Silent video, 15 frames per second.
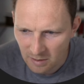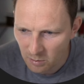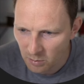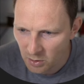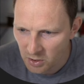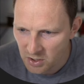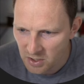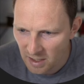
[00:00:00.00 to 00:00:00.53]

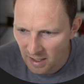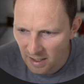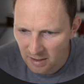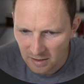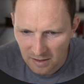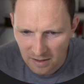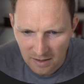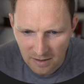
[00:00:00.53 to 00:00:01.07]
push that,
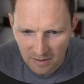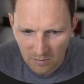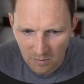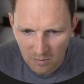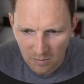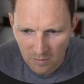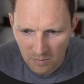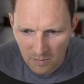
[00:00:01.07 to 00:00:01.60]

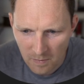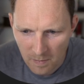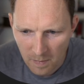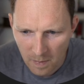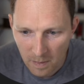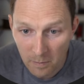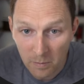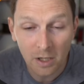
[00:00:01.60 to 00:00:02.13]

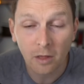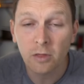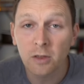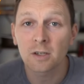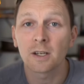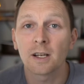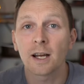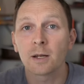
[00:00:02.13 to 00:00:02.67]
but in
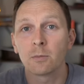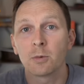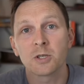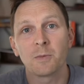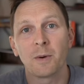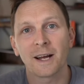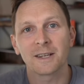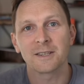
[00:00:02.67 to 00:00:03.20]
theory, I could push a
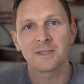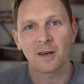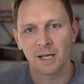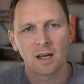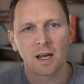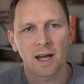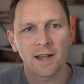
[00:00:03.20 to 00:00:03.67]
package that way.